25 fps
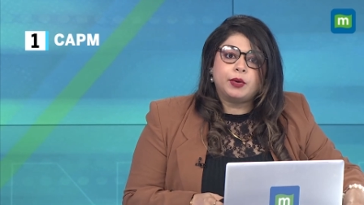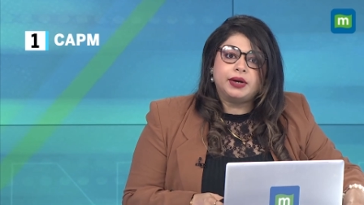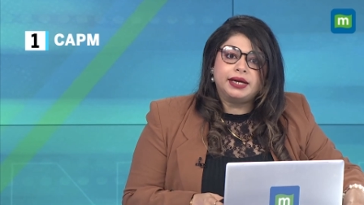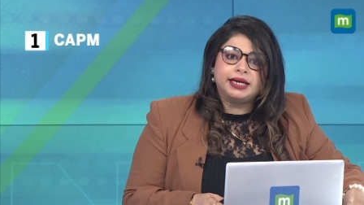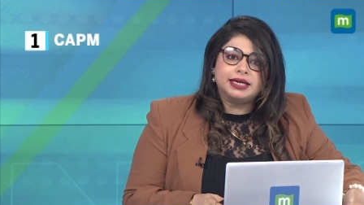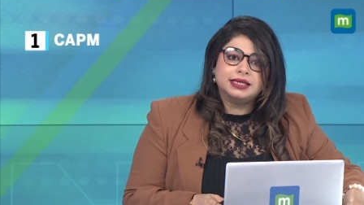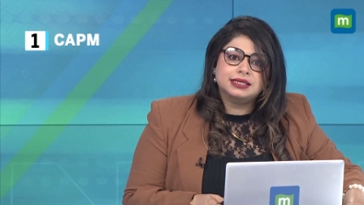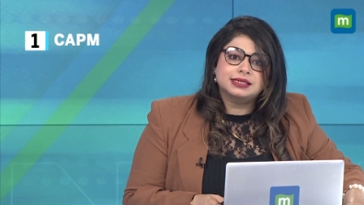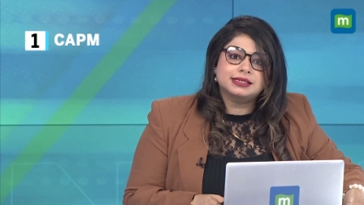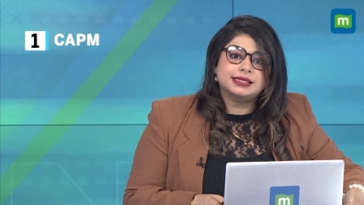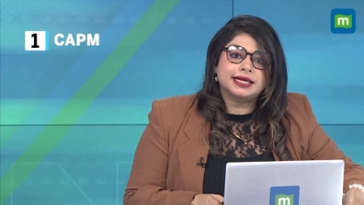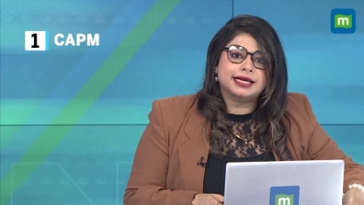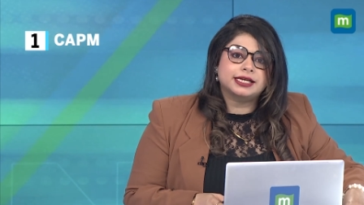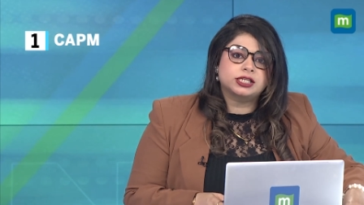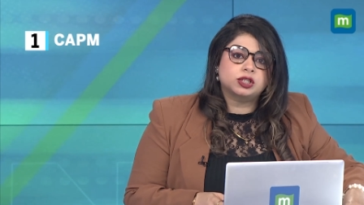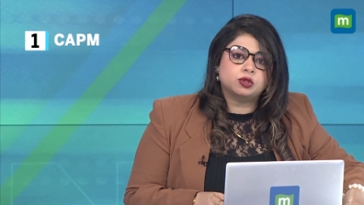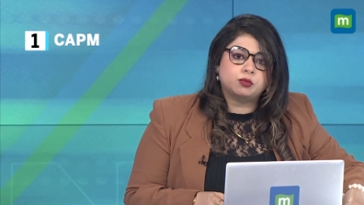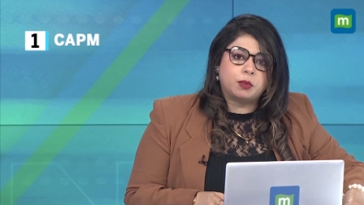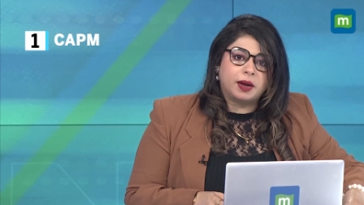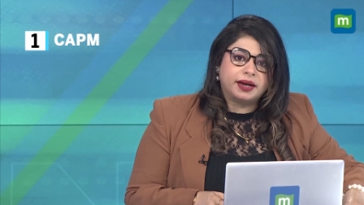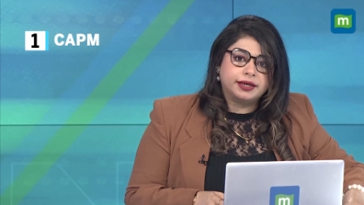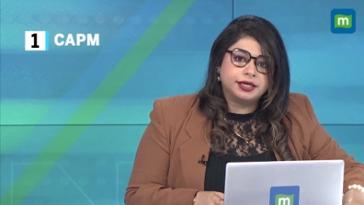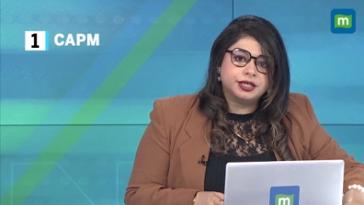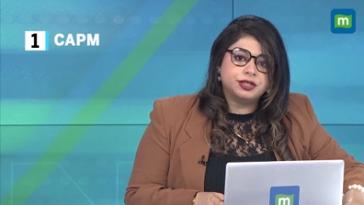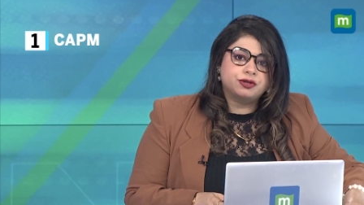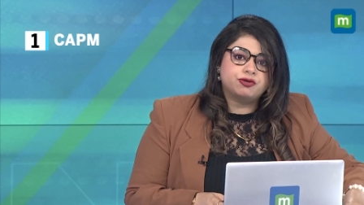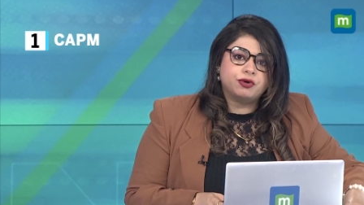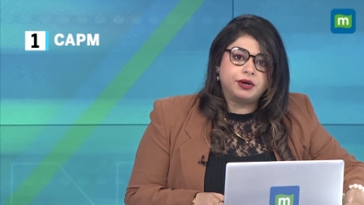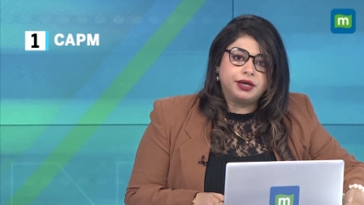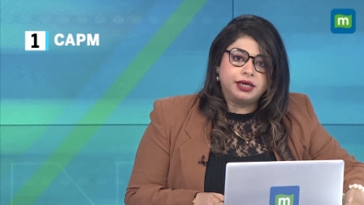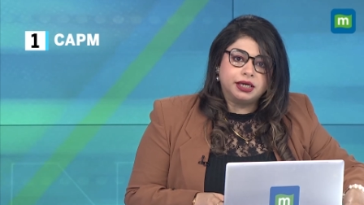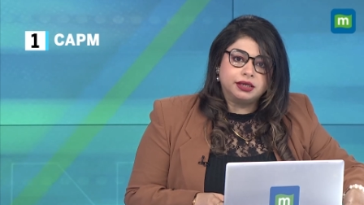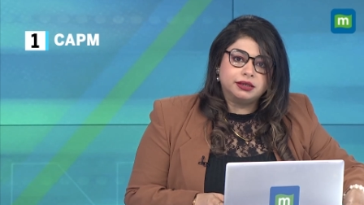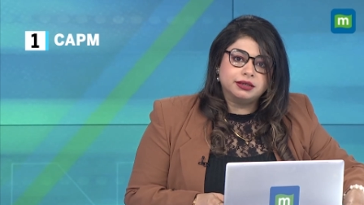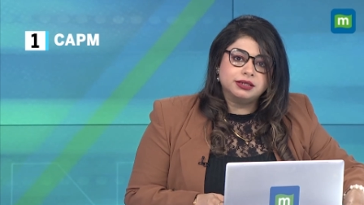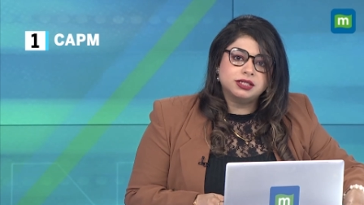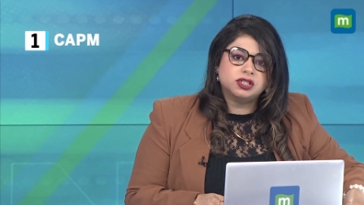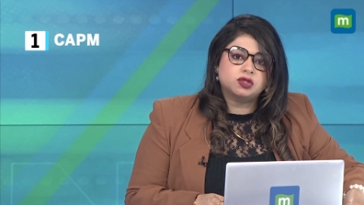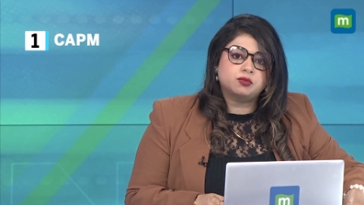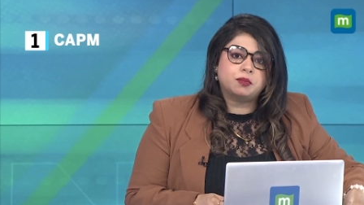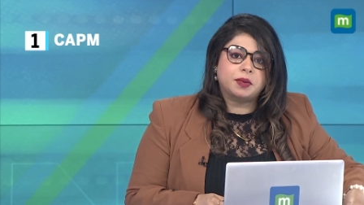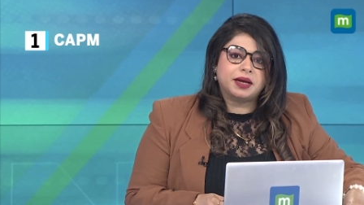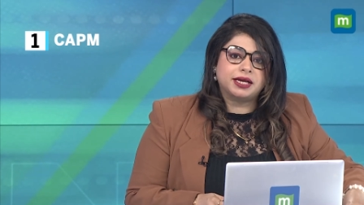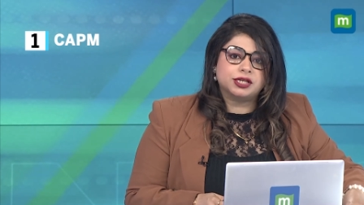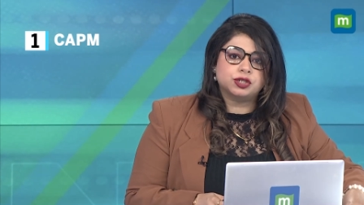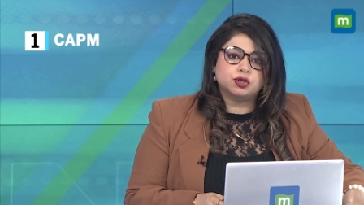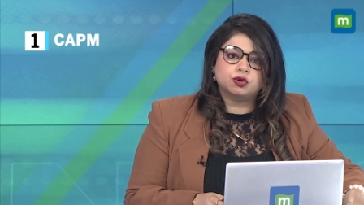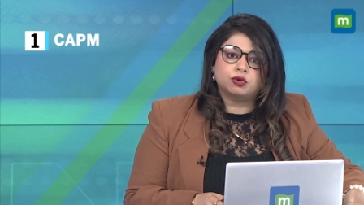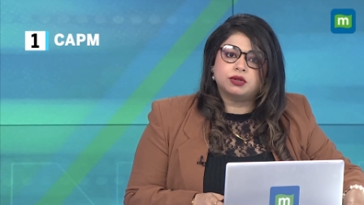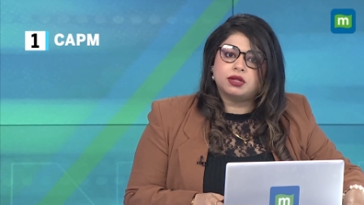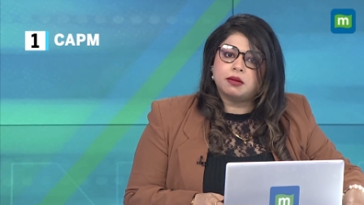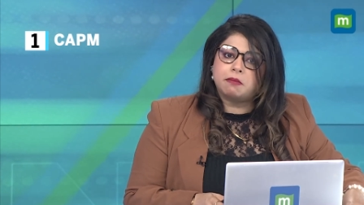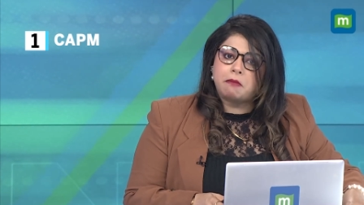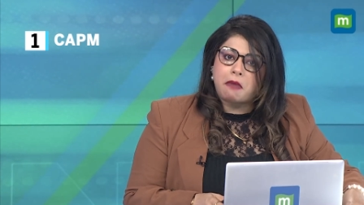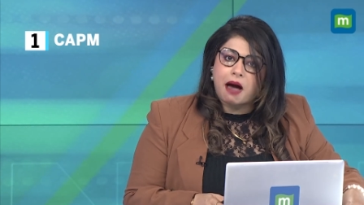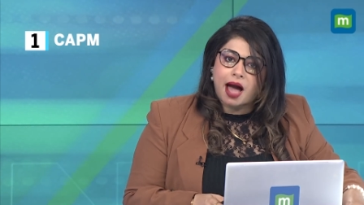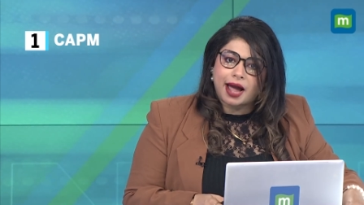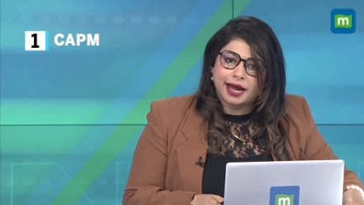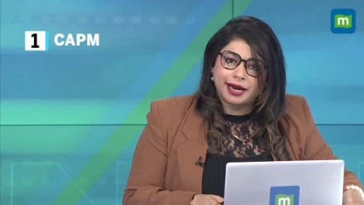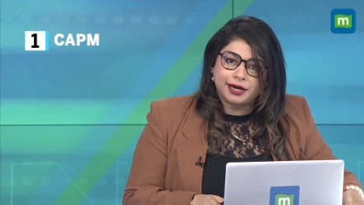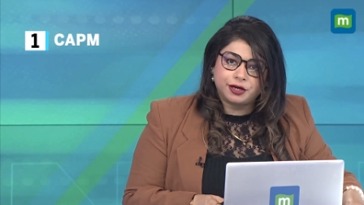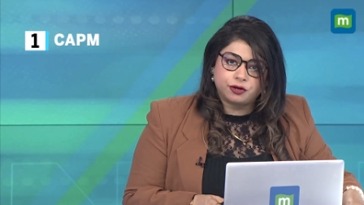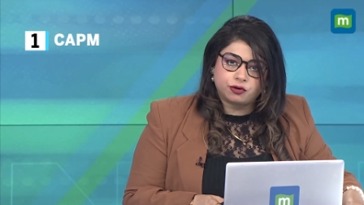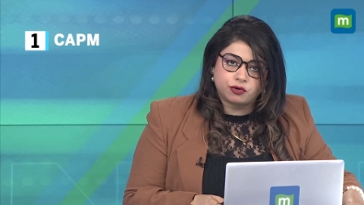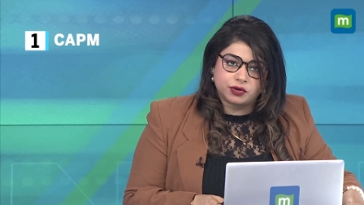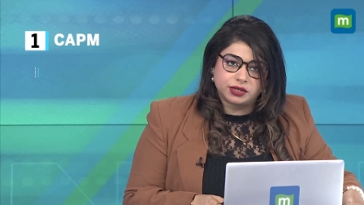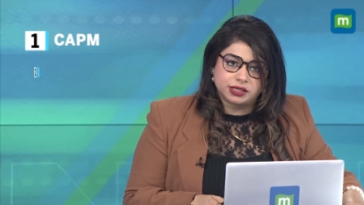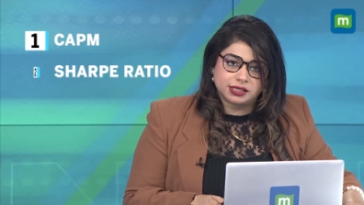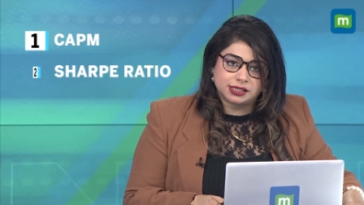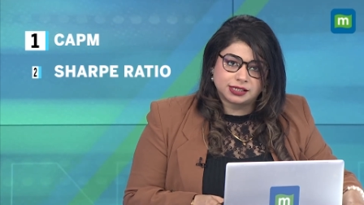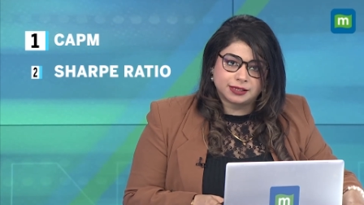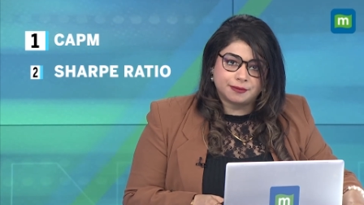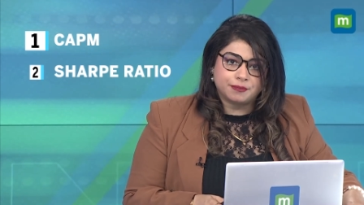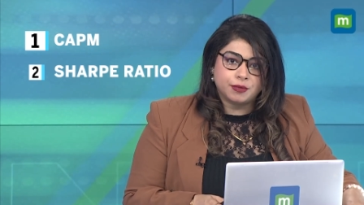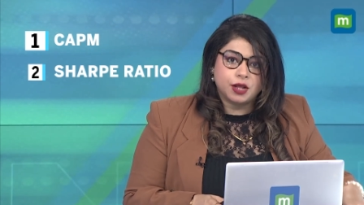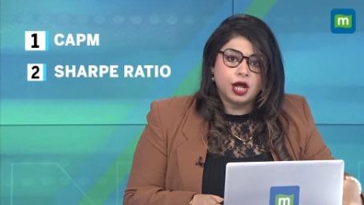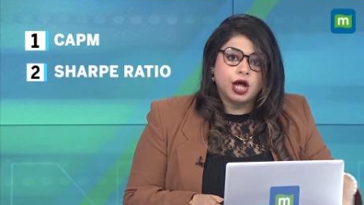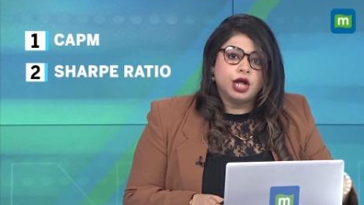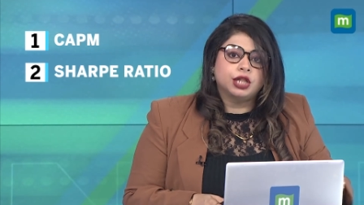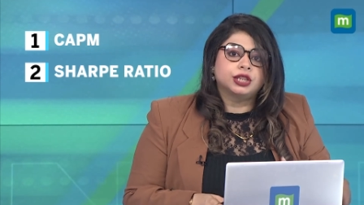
predicts the expected returns based on the market risk.